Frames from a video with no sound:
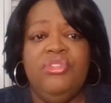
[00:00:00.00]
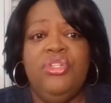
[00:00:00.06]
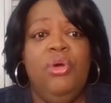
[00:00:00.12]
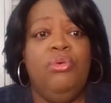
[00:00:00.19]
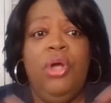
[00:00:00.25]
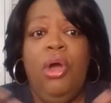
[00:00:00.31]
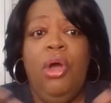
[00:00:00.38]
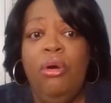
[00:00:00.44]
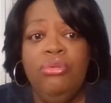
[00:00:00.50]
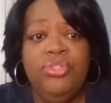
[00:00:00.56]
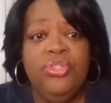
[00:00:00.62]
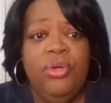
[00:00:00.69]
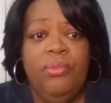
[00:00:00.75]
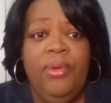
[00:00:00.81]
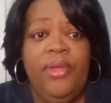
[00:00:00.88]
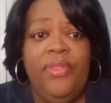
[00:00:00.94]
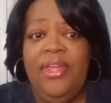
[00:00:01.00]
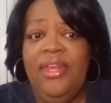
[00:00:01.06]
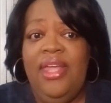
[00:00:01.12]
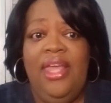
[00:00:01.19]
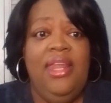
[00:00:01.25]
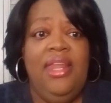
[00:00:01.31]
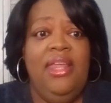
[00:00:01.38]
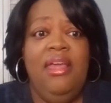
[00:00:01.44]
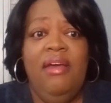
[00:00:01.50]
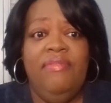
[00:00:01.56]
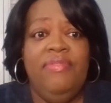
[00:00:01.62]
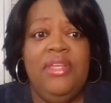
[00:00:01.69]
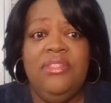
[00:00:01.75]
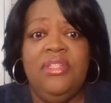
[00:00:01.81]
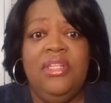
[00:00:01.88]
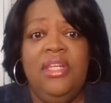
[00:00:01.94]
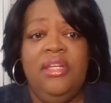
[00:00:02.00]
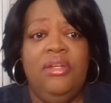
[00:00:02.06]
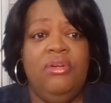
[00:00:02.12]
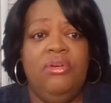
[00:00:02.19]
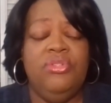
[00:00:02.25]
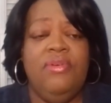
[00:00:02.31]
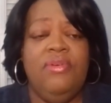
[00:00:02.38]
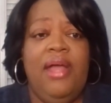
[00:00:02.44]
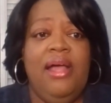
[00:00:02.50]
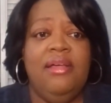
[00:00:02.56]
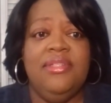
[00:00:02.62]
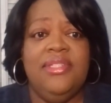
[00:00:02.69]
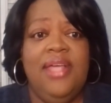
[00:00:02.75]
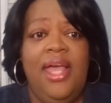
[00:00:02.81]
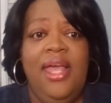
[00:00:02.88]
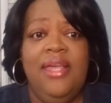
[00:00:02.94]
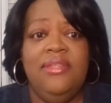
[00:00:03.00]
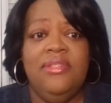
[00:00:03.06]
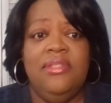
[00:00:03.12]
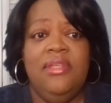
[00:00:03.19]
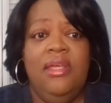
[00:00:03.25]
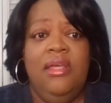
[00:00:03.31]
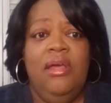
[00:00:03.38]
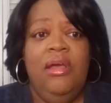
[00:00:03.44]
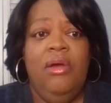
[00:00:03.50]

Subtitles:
no culture within any of these clinical trial sites